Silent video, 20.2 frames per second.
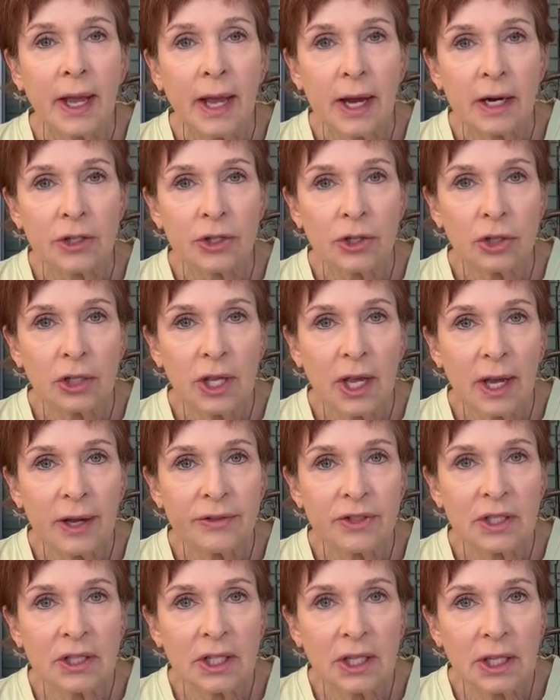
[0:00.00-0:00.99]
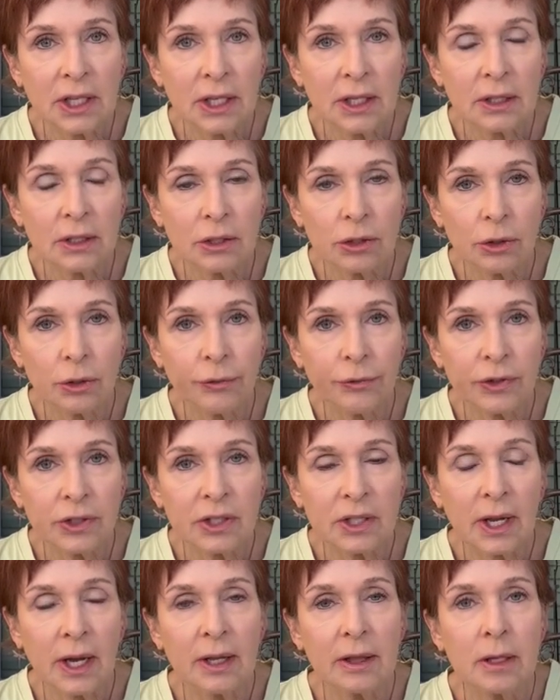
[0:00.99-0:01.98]
actually have sticky surface
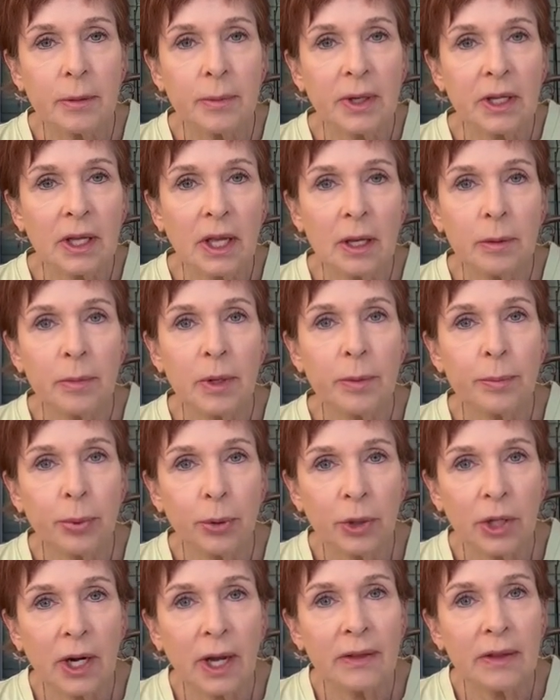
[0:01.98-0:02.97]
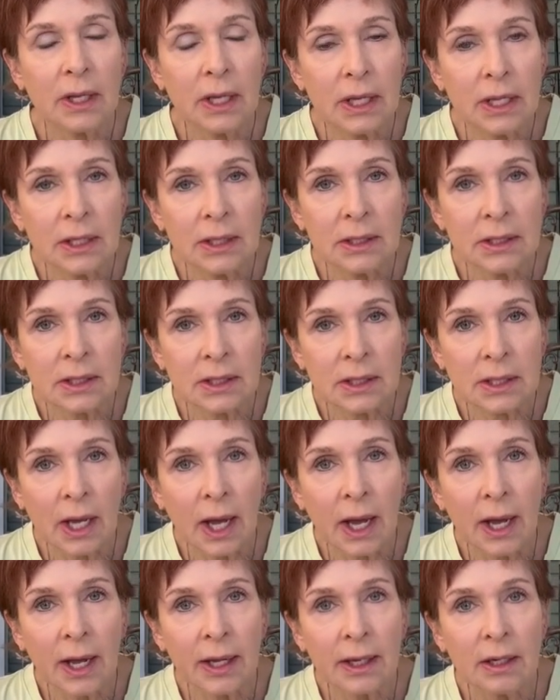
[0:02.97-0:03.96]
on them and can be put on the
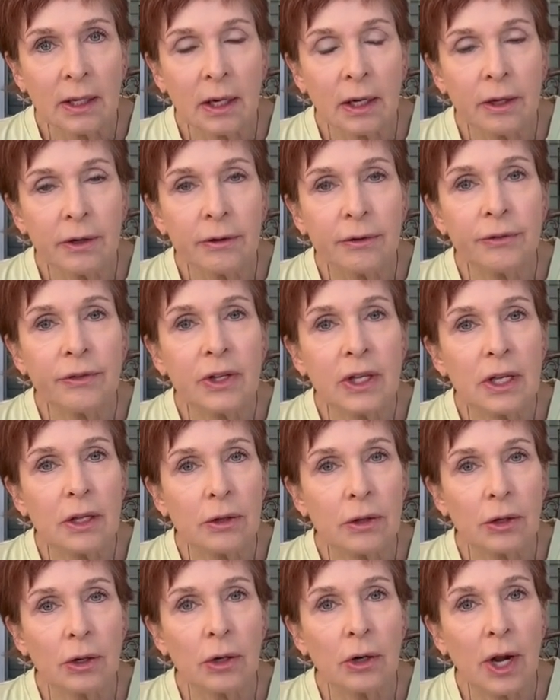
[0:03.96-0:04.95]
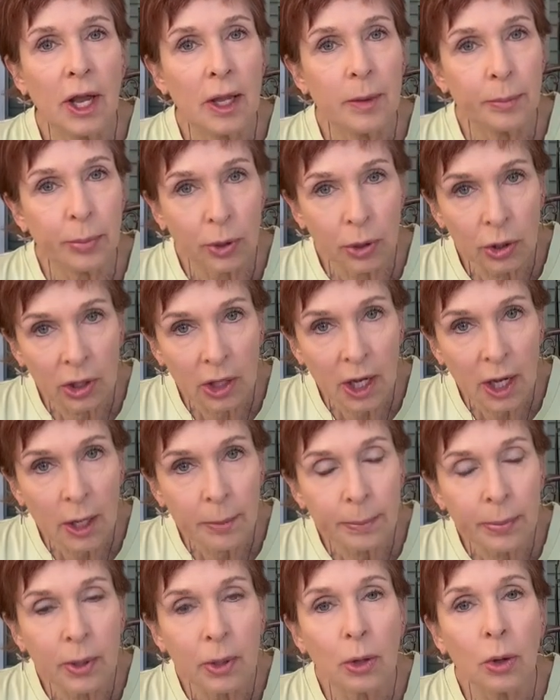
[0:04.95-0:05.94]
inside of either a
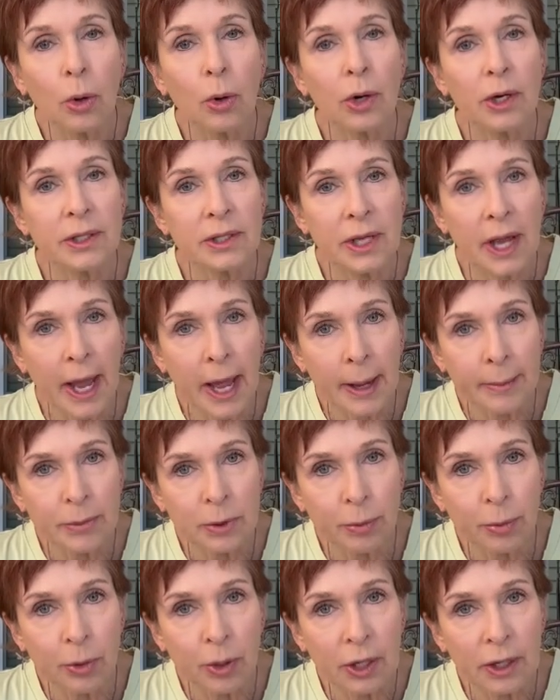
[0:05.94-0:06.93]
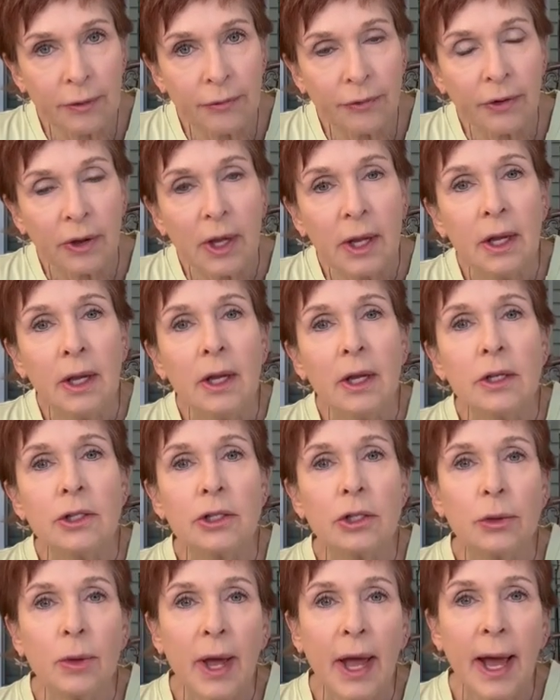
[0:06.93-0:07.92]
pull-up or a tabbed brief
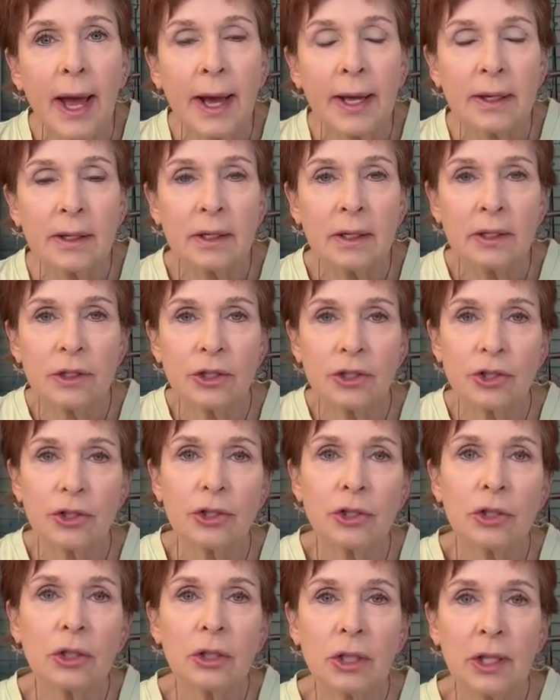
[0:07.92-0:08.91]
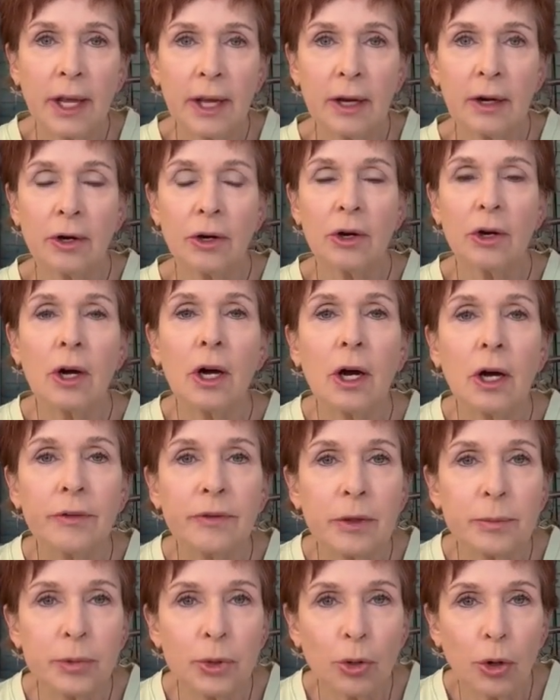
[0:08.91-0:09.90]
to add an additional layer of
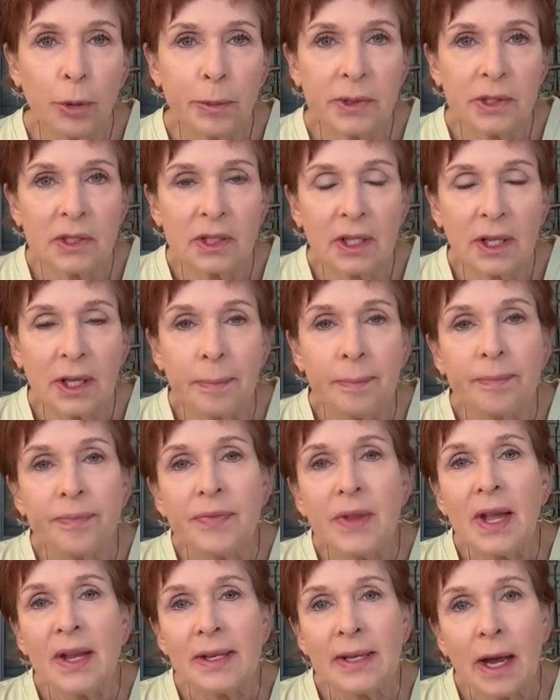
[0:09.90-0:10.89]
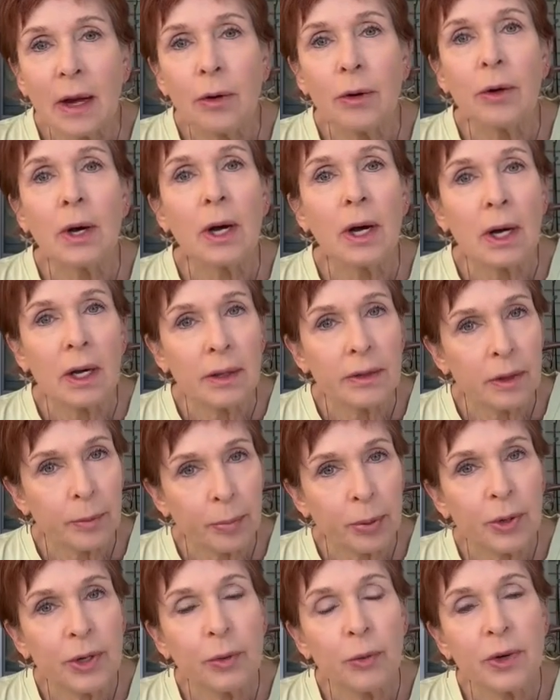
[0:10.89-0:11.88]
absorbency. Now,
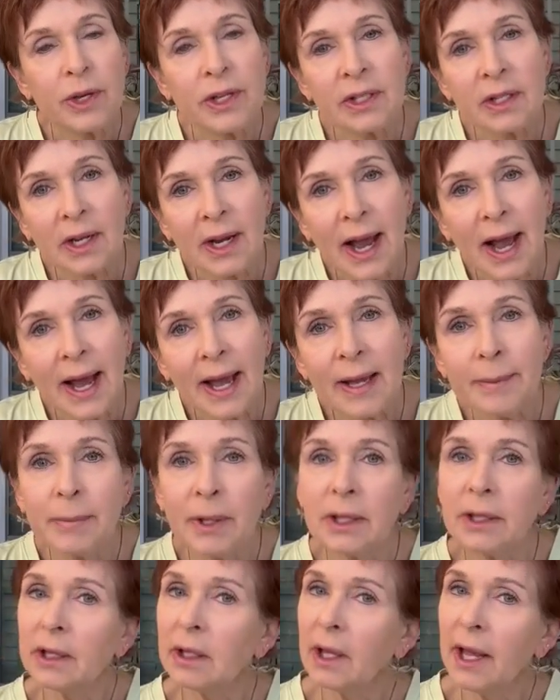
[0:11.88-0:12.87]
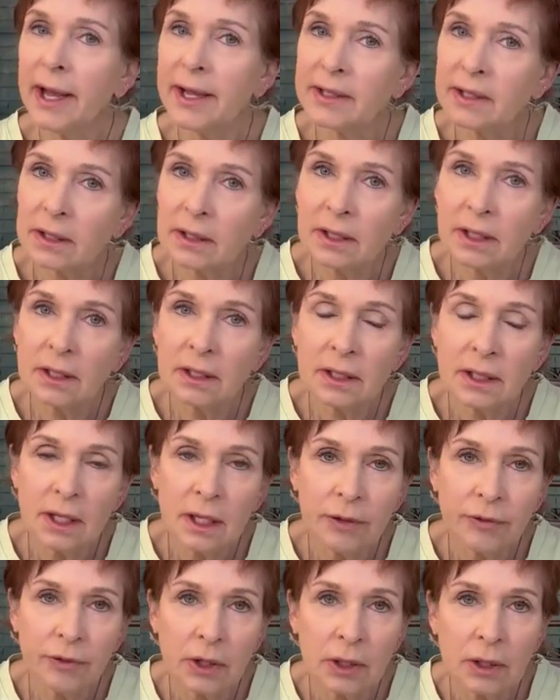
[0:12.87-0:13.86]
the reason I'm a little hesitant to
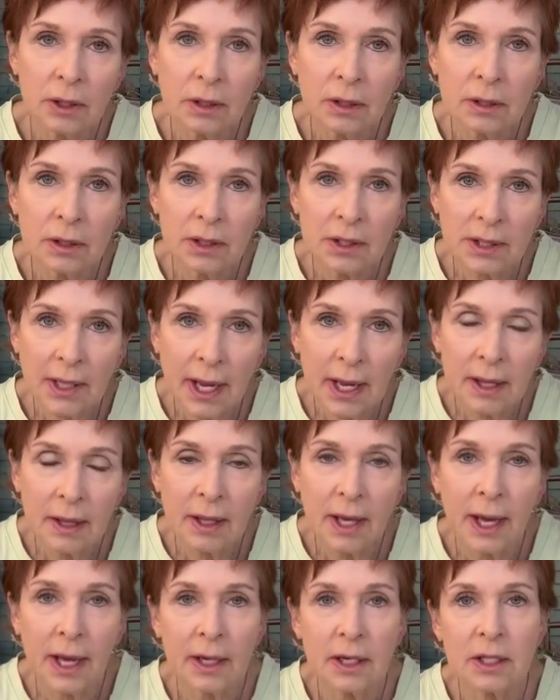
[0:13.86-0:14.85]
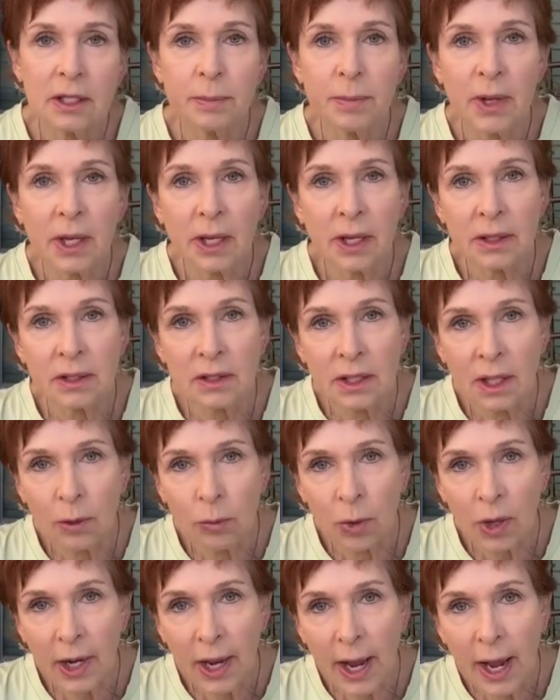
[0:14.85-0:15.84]
even say that is because then
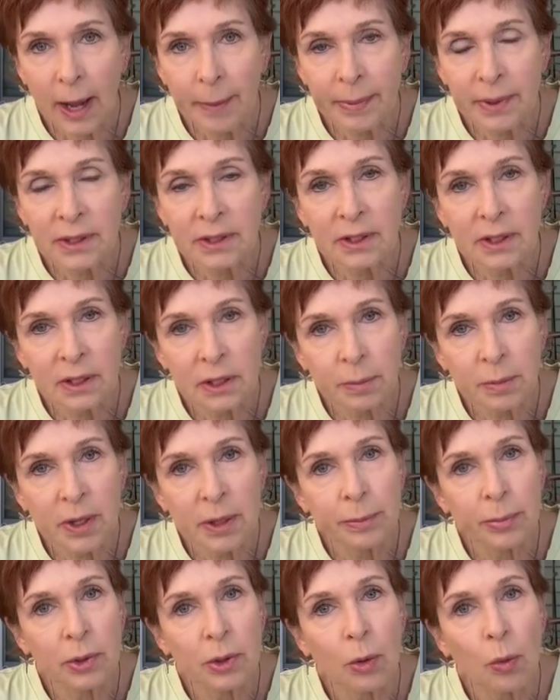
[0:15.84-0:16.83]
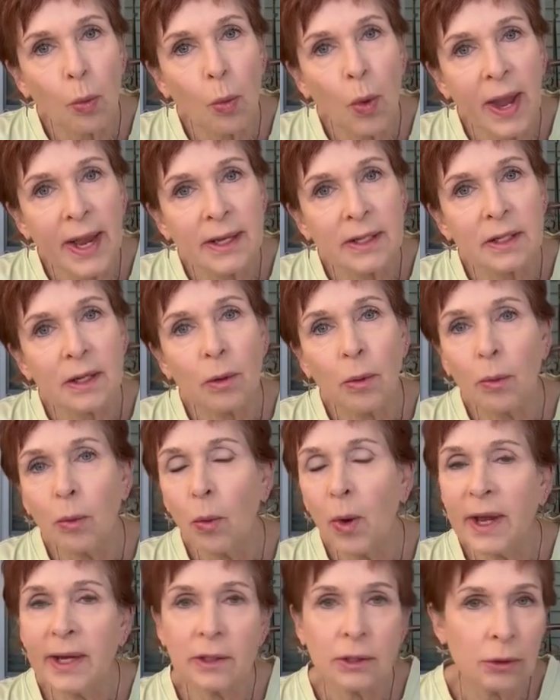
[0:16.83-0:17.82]
what happens is people wait
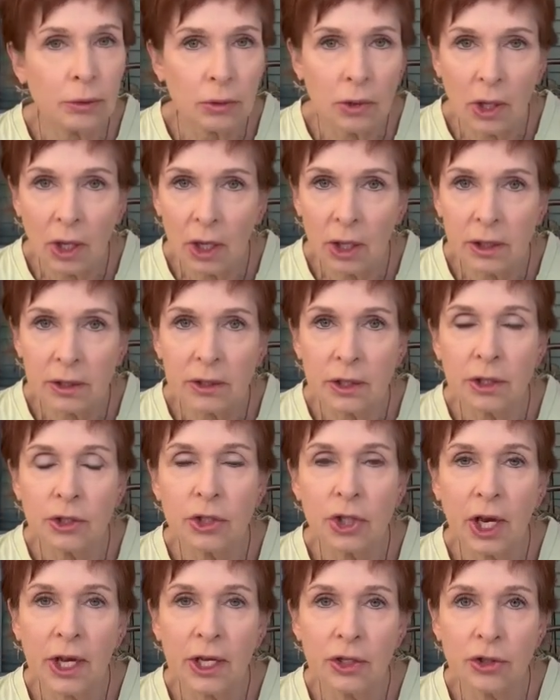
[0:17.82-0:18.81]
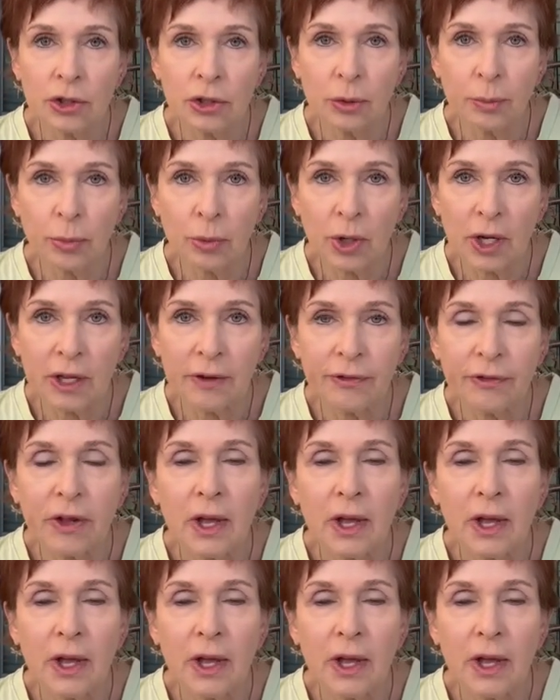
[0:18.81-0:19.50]
way too long to change the brief.